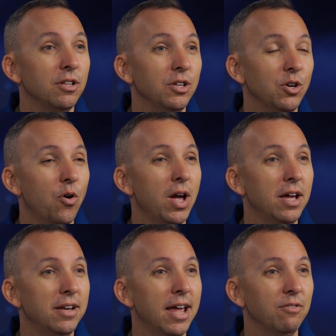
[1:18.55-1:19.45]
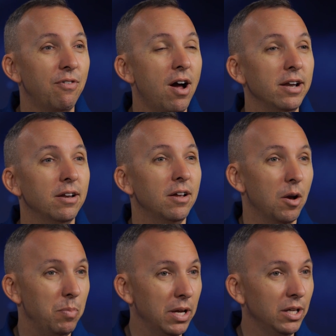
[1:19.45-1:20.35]
that you go ahead and find
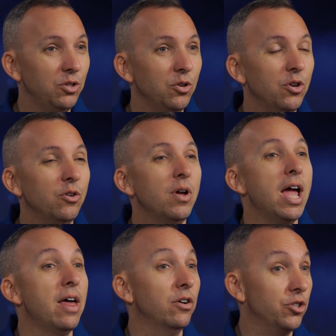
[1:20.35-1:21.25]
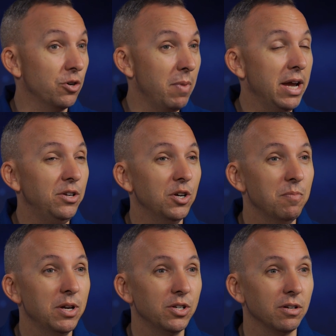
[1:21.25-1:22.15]
appealing to you and are germane to your
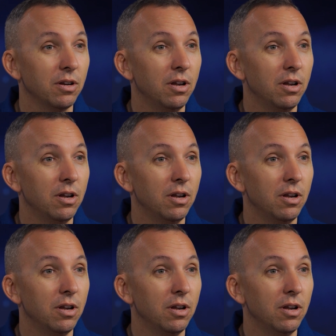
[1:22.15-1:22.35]
mission.